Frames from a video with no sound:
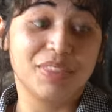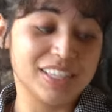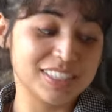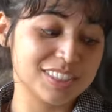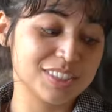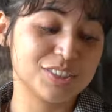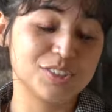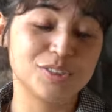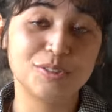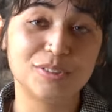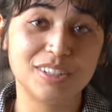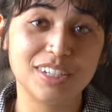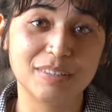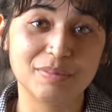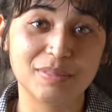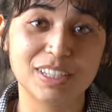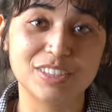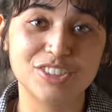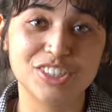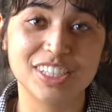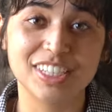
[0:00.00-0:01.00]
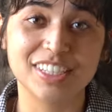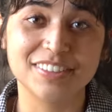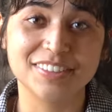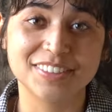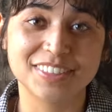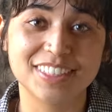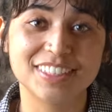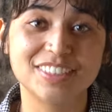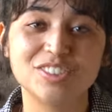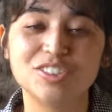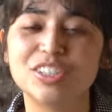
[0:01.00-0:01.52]
That's a pseudonym that she
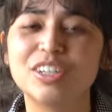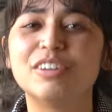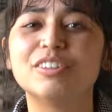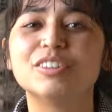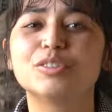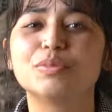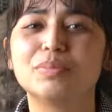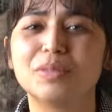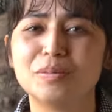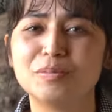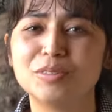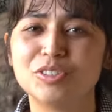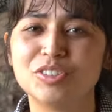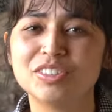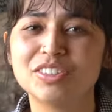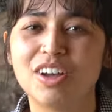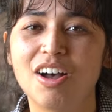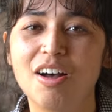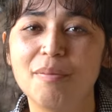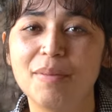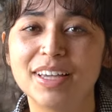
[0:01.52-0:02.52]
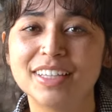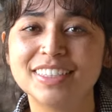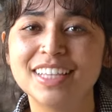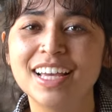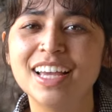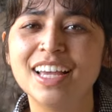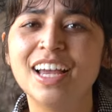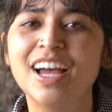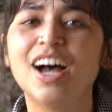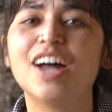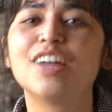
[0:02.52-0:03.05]
uses. She also publishes comics
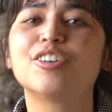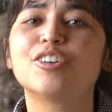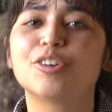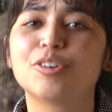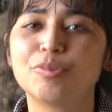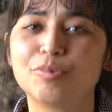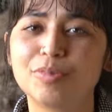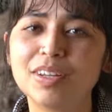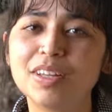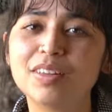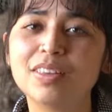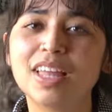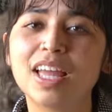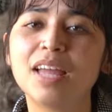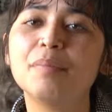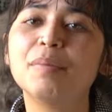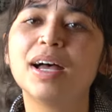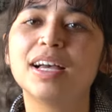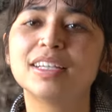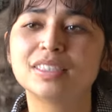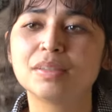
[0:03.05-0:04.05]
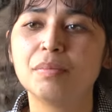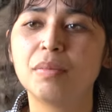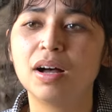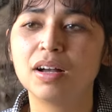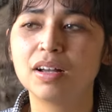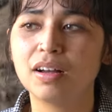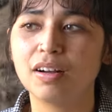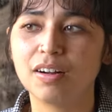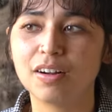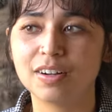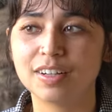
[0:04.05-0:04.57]
under her real name as a
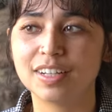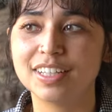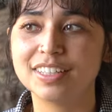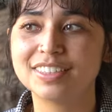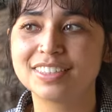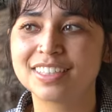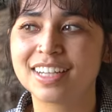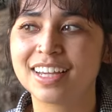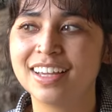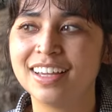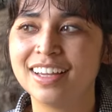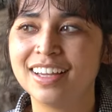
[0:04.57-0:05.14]
manga artist.